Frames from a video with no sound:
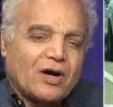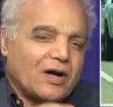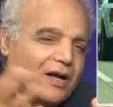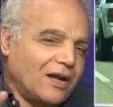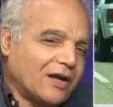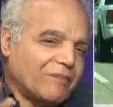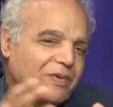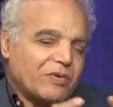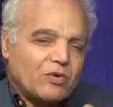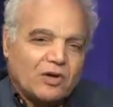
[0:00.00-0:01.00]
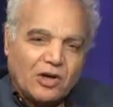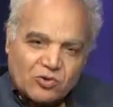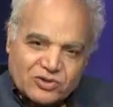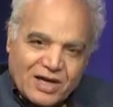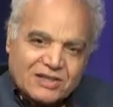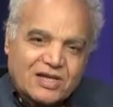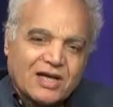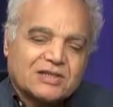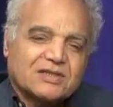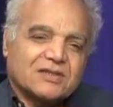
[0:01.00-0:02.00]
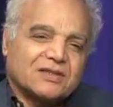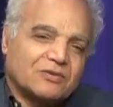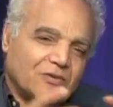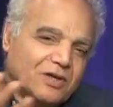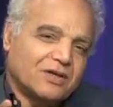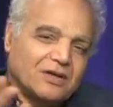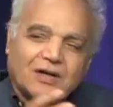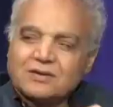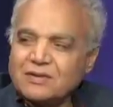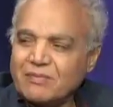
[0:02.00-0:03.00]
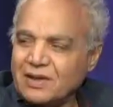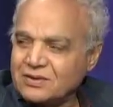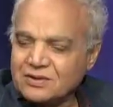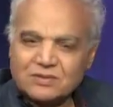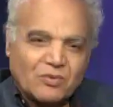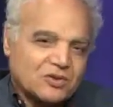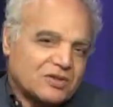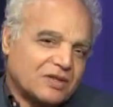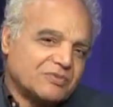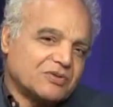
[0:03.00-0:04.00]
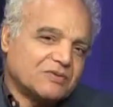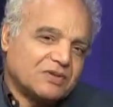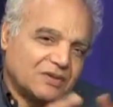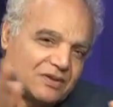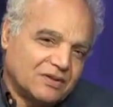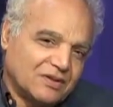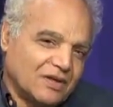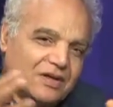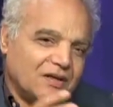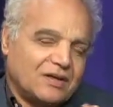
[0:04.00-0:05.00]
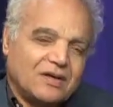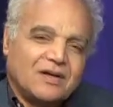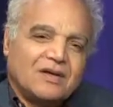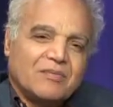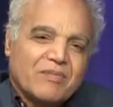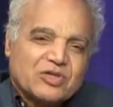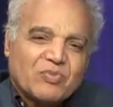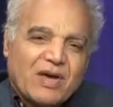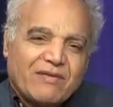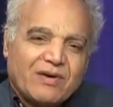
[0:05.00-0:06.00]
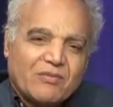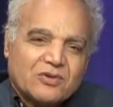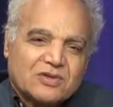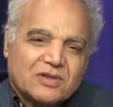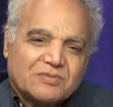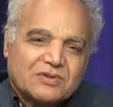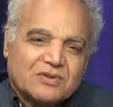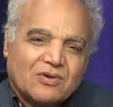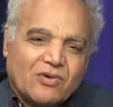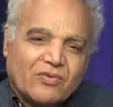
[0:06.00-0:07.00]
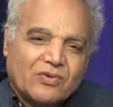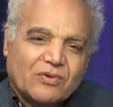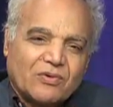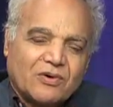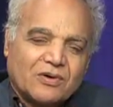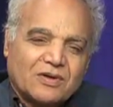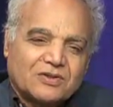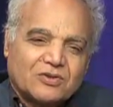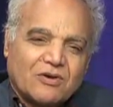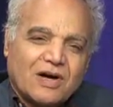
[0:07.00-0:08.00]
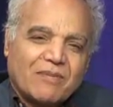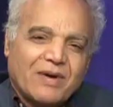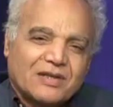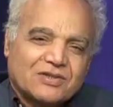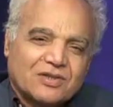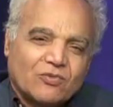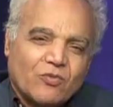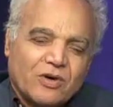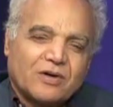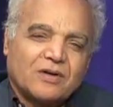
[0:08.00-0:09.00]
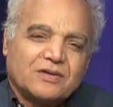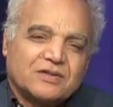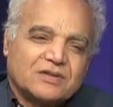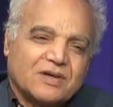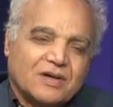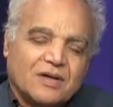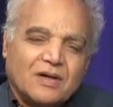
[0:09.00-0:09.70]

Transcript: a lot of people will always ask us, where are the moderate Muslims when any misbehaving Muslims all over the world? And so I'm asking, where is the